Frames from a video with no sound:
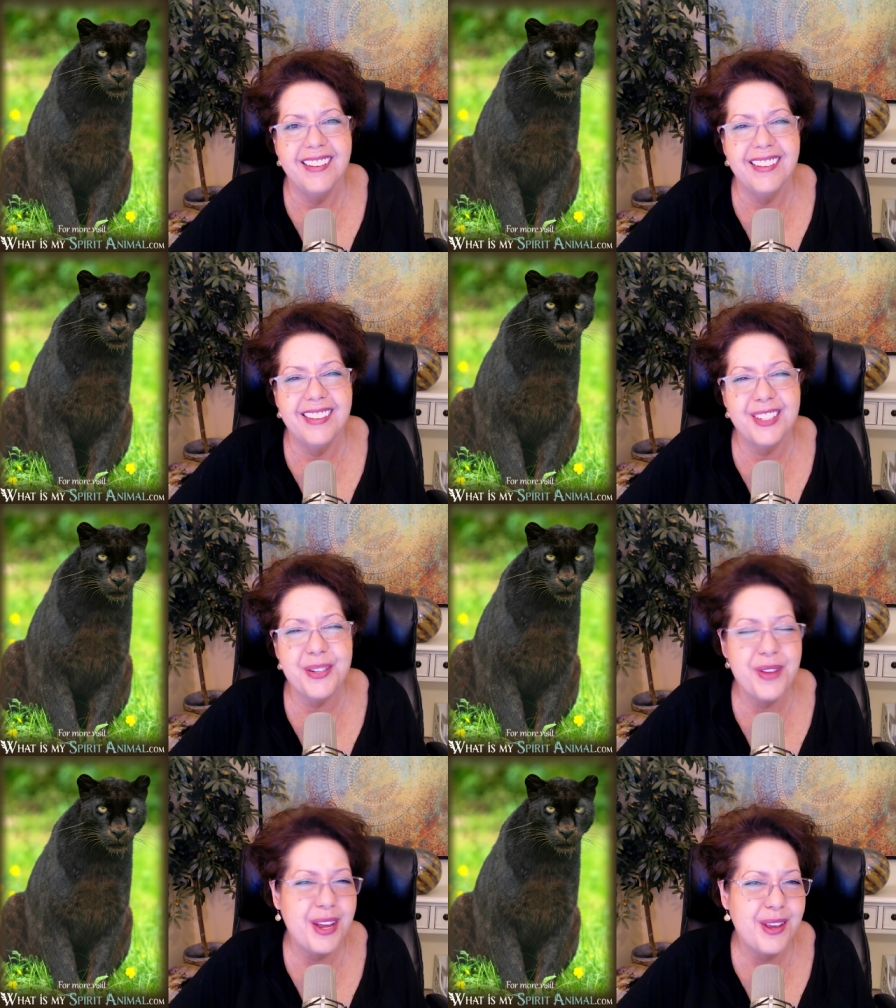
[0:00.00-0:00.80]
so
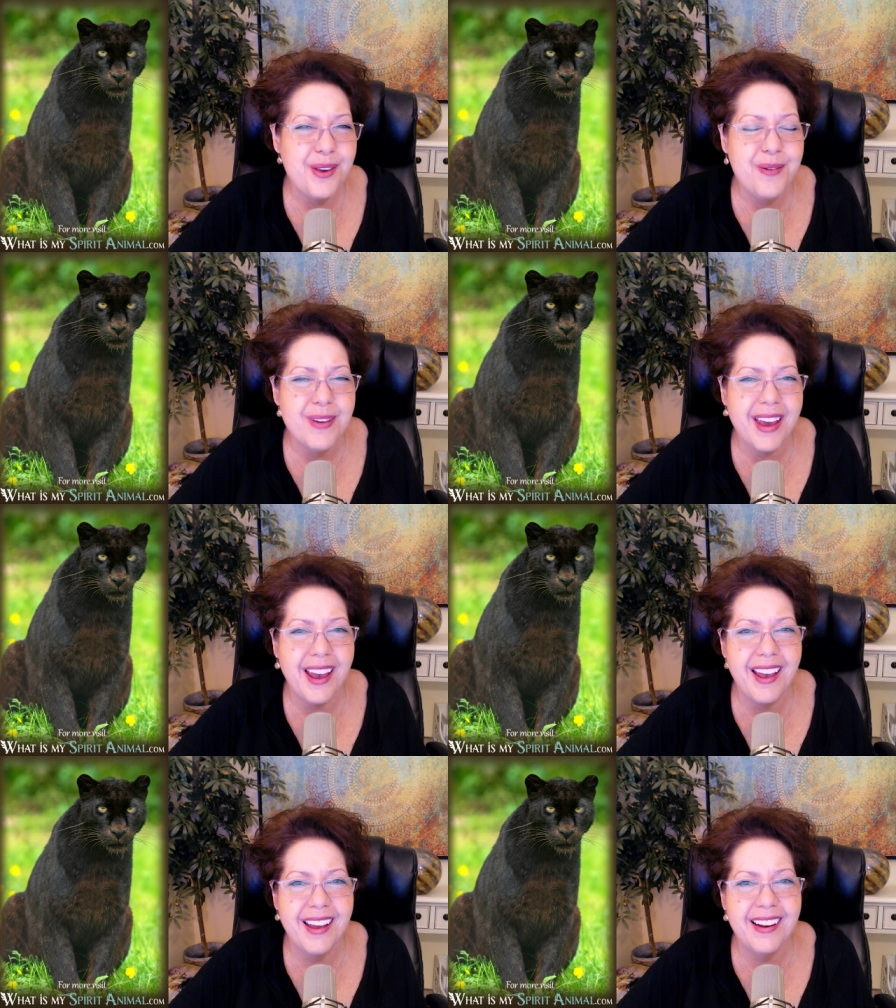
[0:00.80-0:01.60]
that you
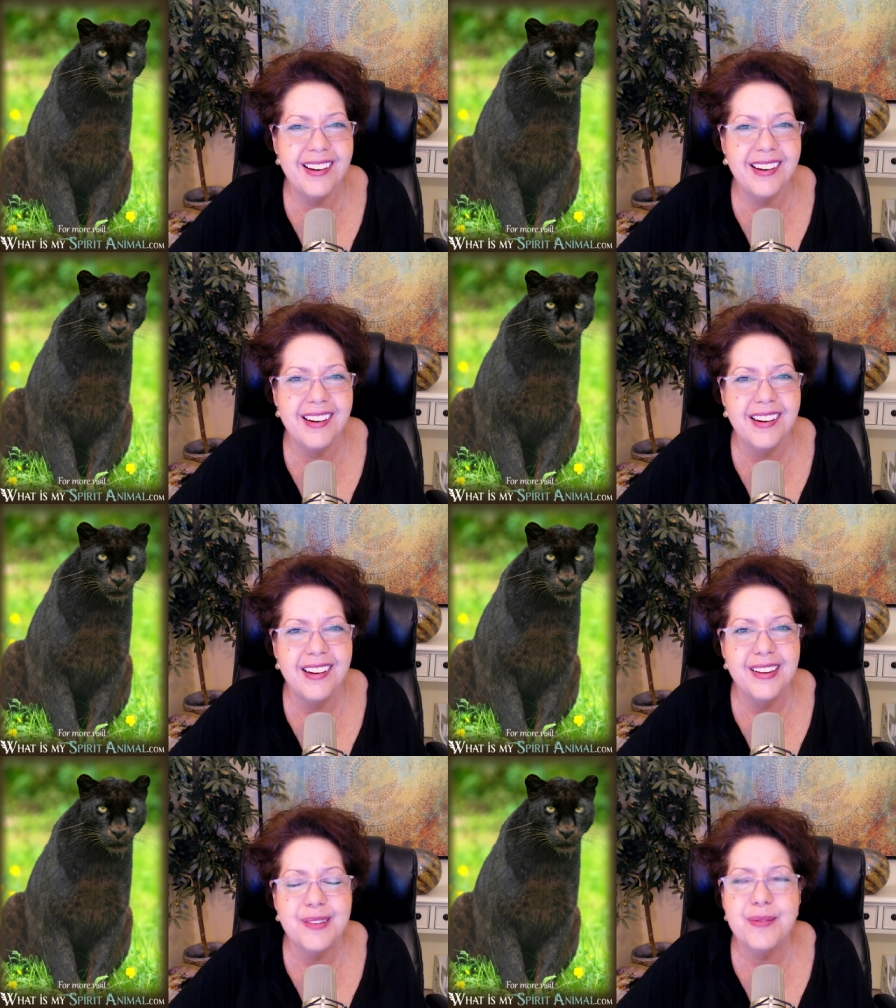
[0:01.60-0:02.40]
can
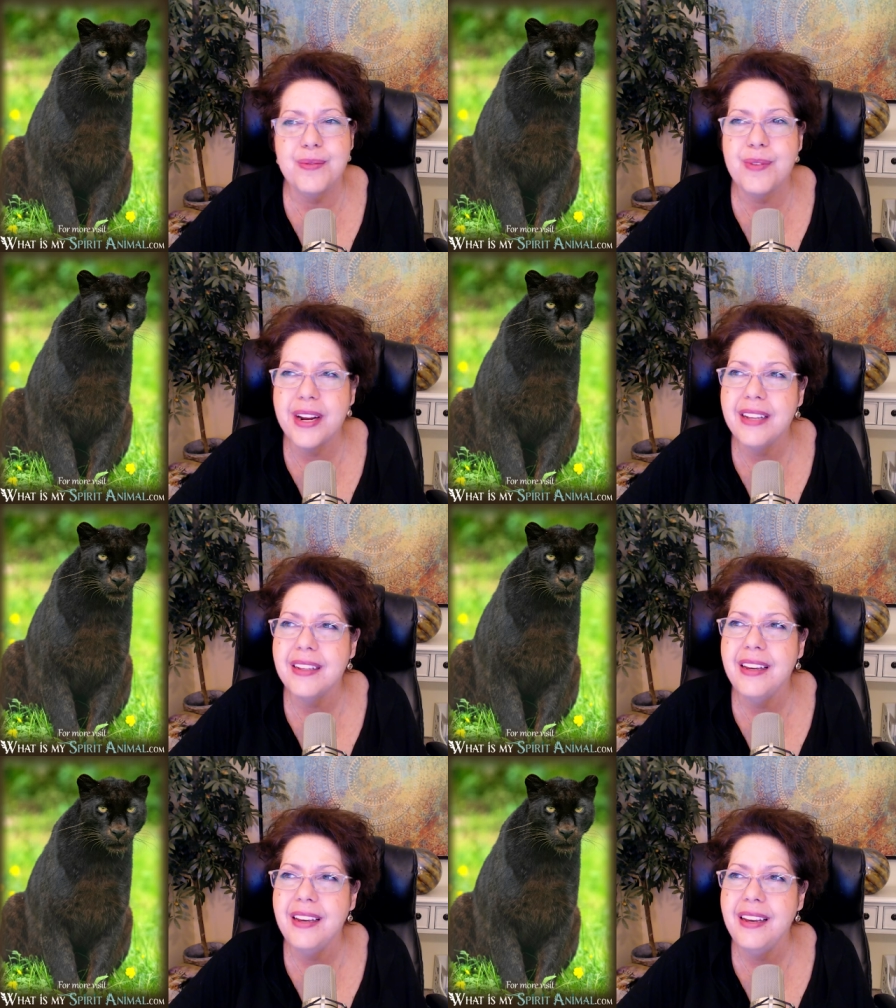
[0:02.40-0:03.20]

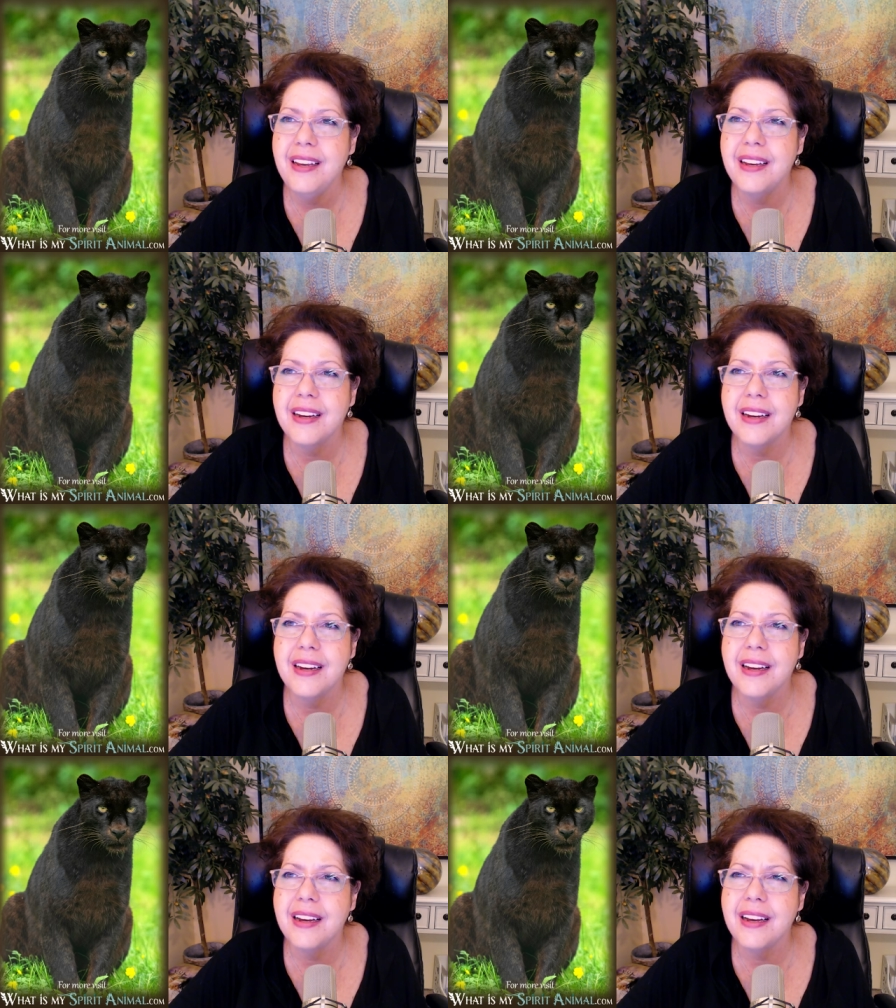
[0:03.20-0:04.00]
really
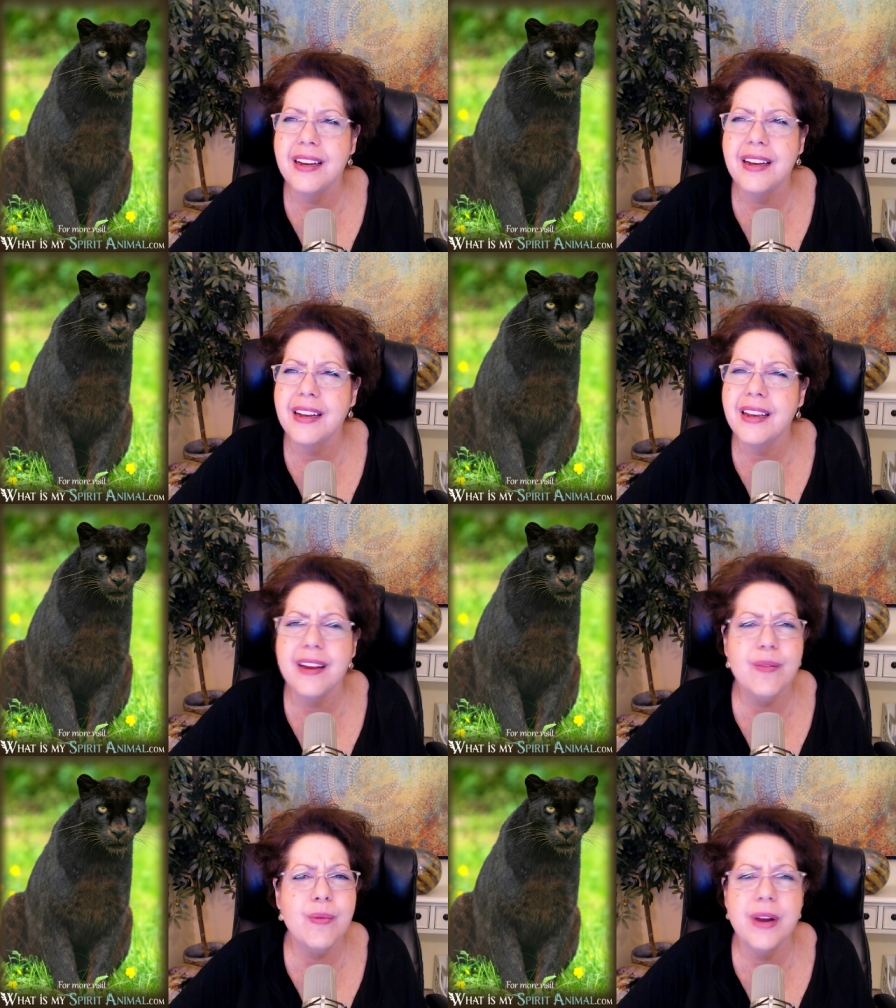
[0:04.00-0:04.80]

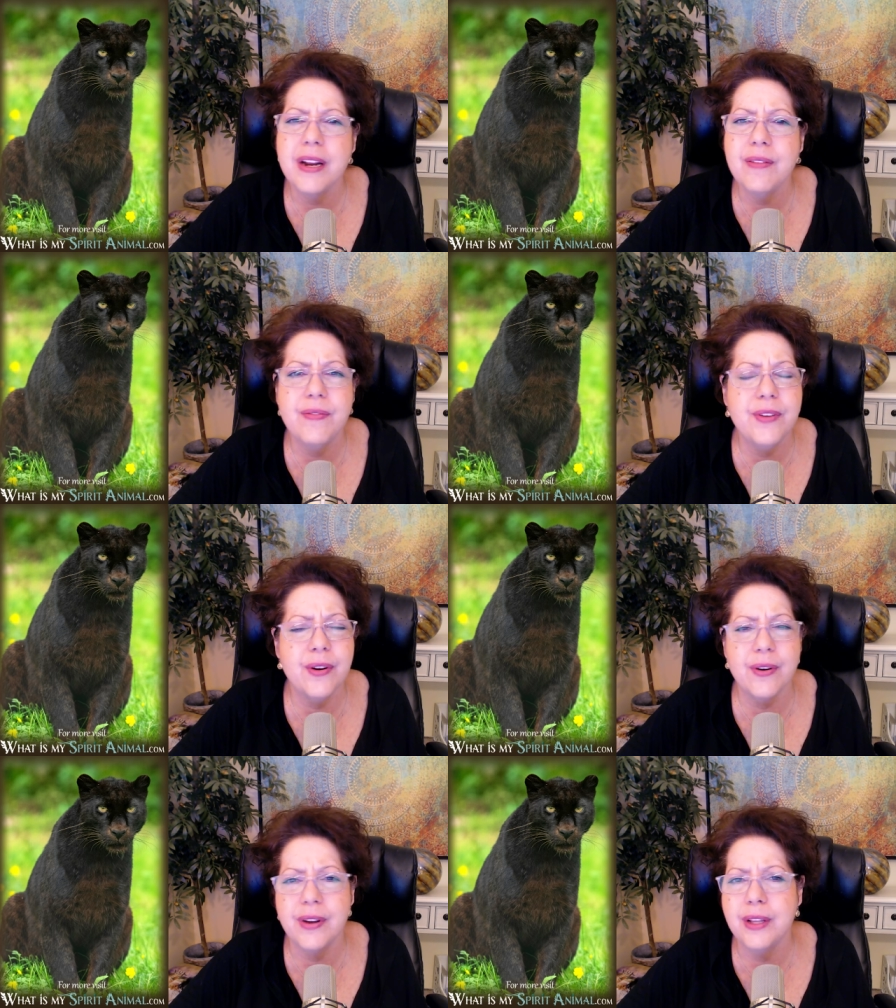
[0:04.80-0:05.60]
get rid of
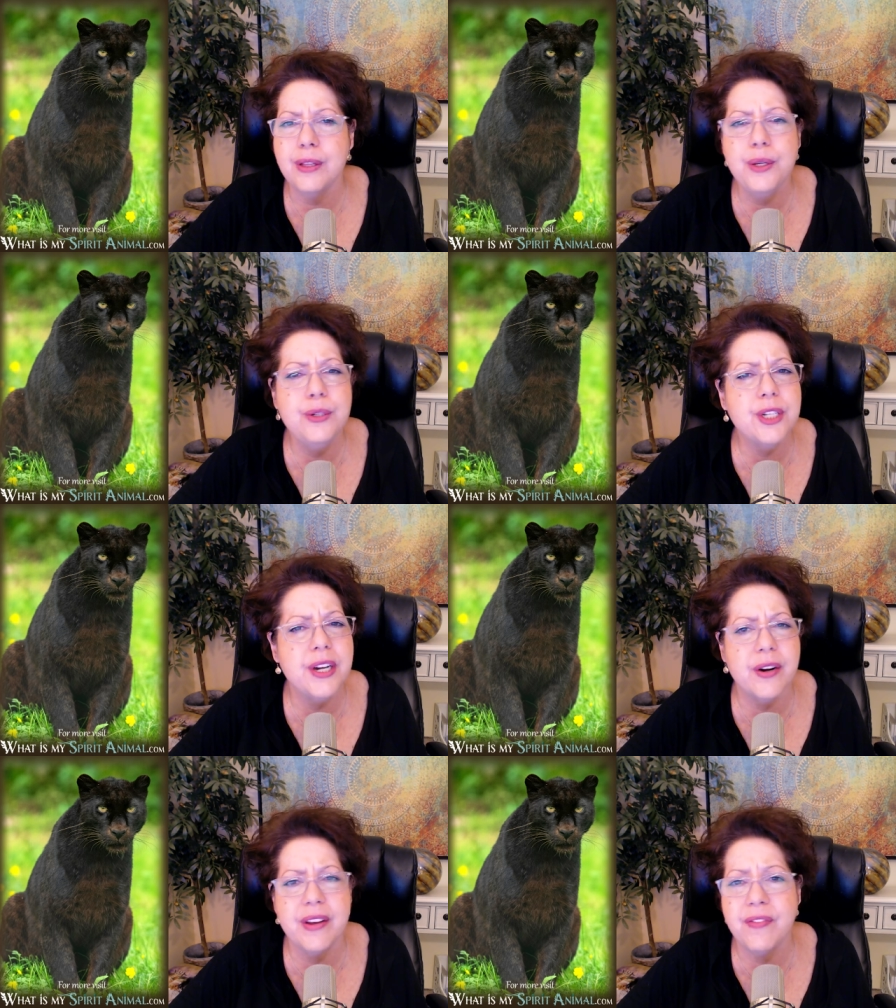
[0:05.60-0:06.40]
your
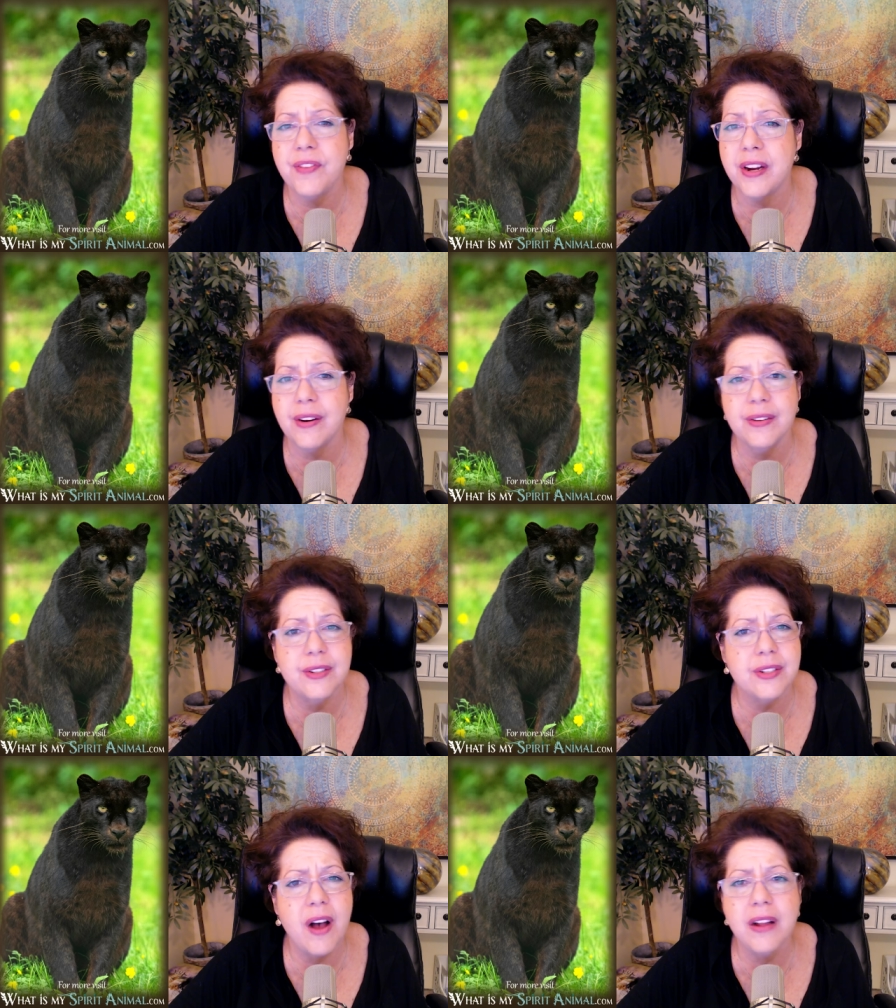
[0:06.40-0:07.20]
illusionary
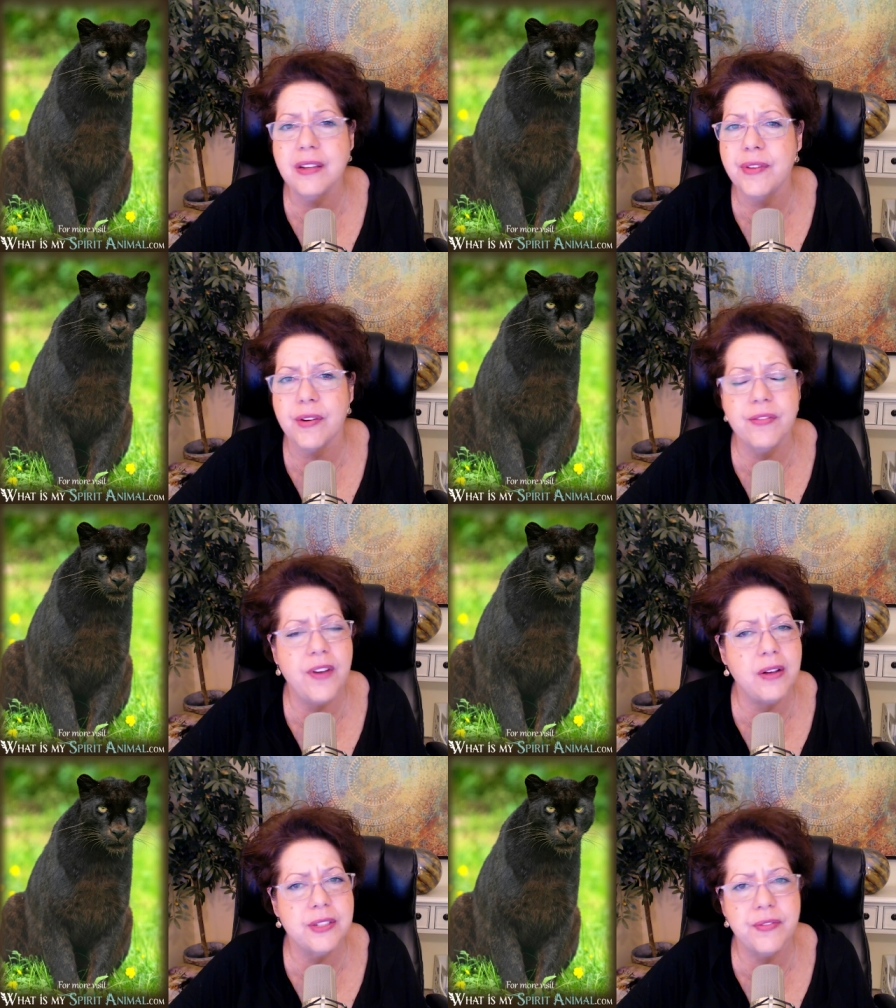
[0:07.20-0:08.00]
fears, all of your
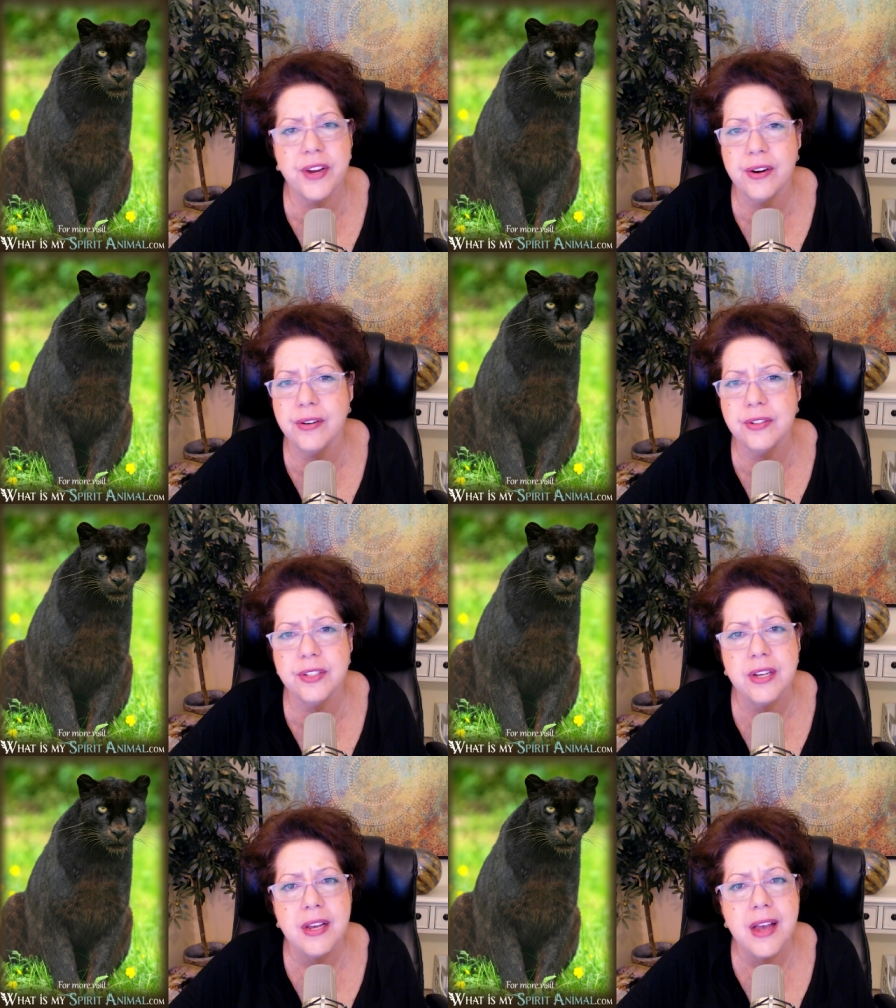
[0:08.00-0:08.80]
false fears.